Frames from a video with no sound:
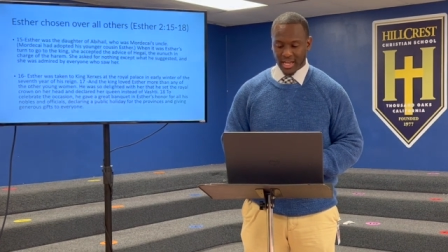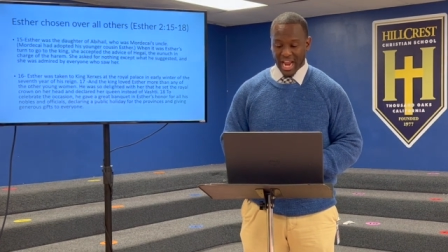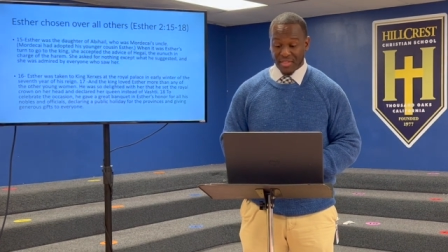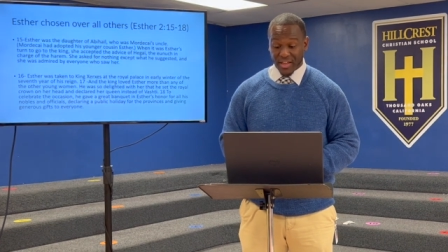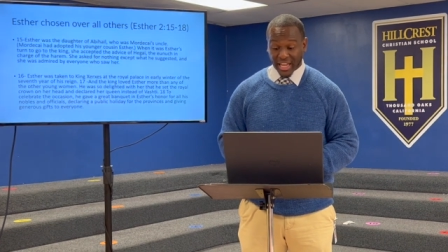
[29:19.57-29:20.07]

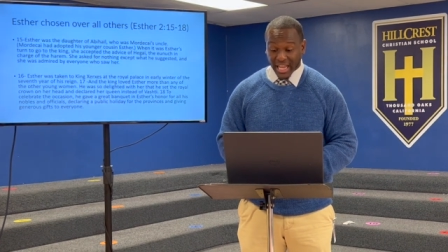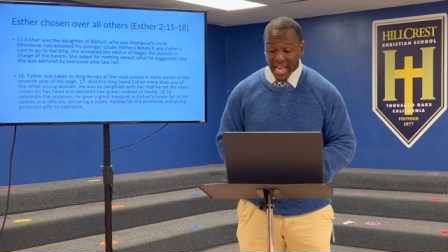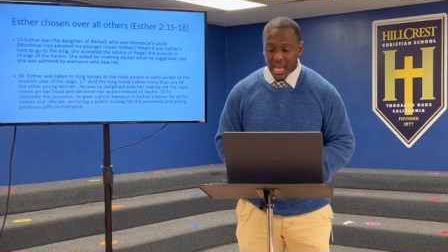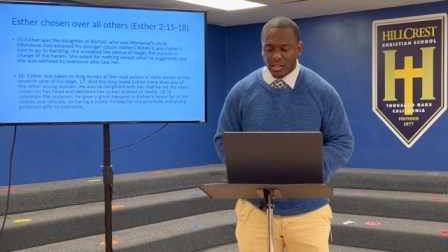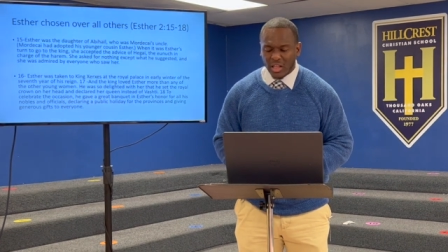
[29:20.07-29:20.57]
And the
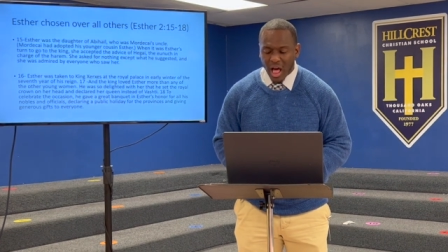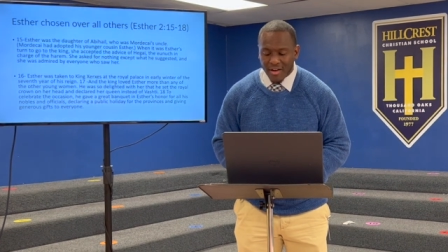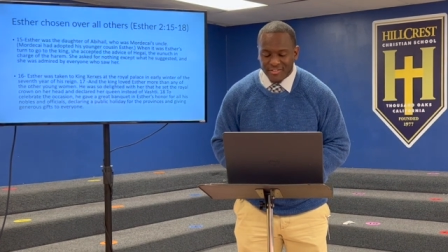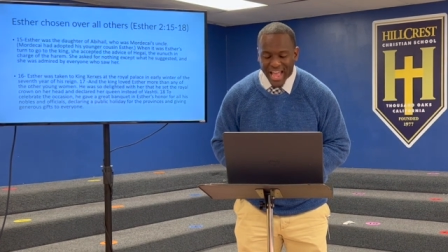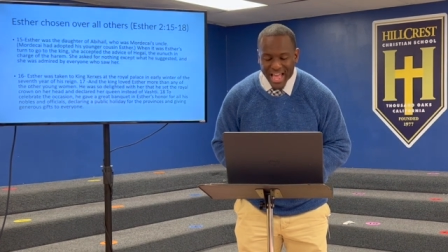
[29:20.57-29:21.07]
king
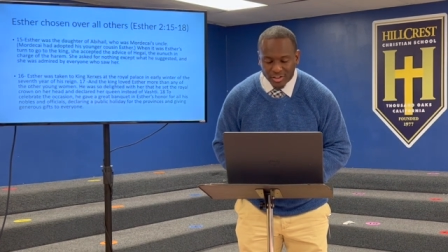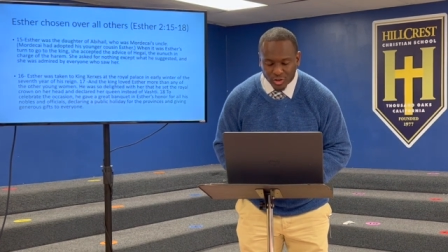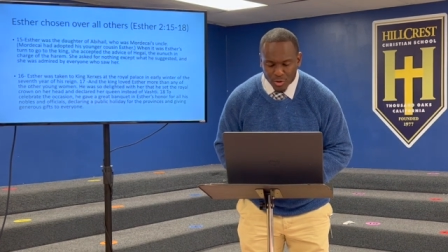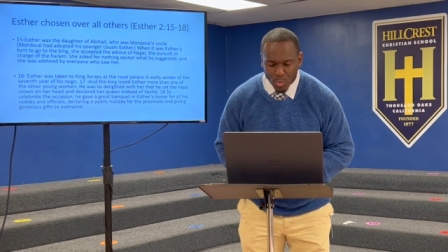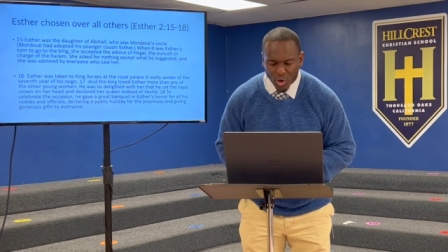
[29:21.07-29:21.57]
loved
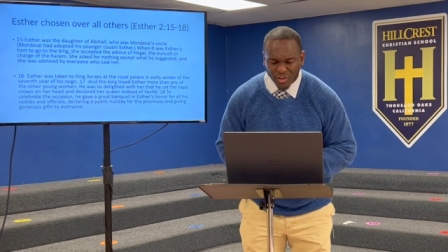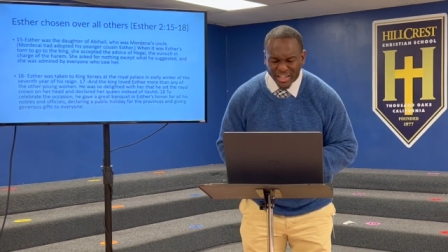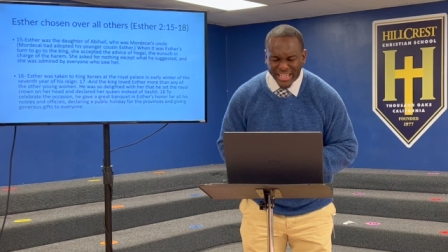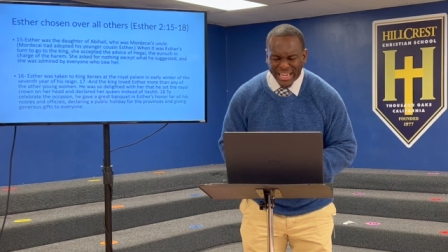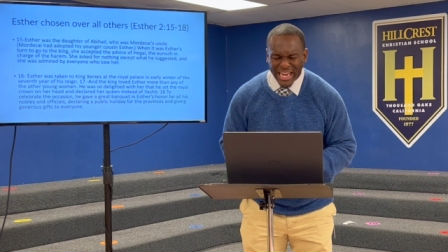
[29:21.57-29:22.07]
Esther more than
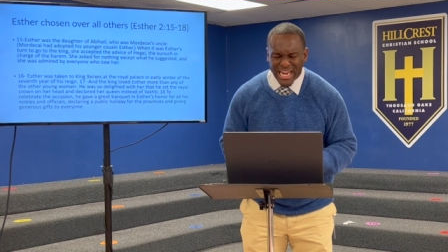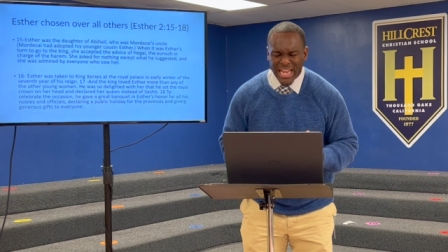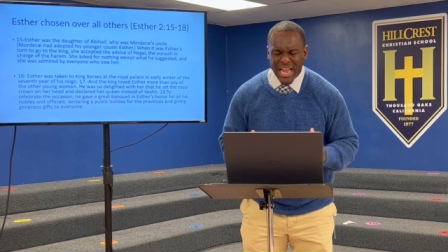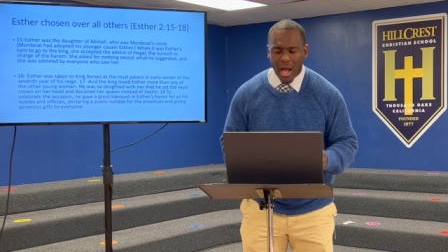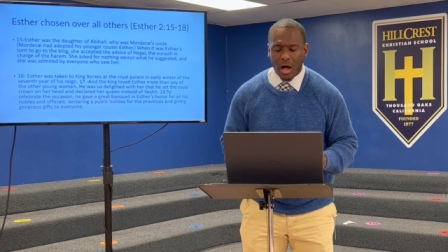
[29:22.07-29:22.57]

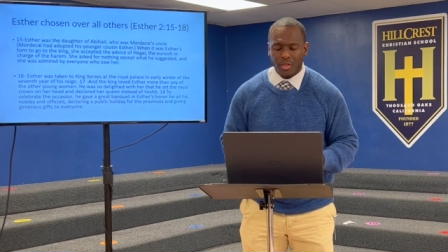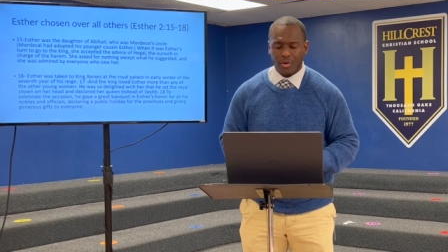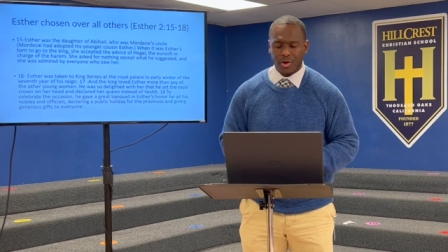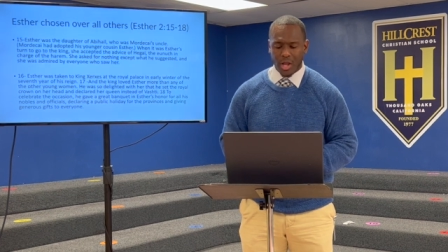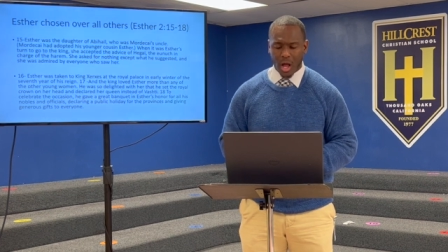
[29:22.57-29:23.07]
any other
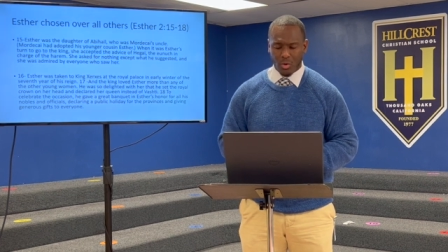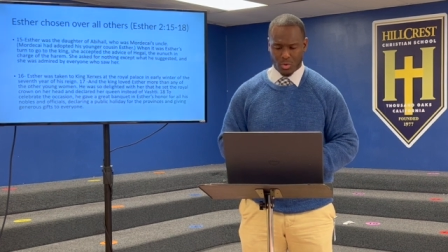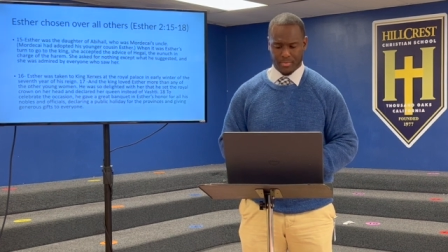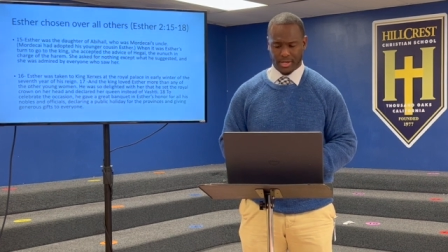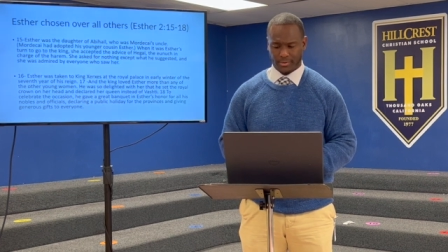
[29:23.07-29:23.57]
young
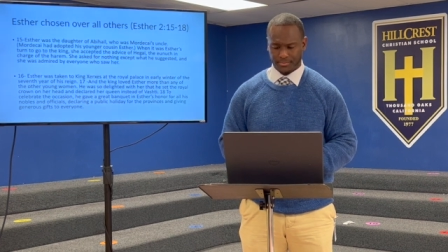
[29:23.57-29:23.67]
woman.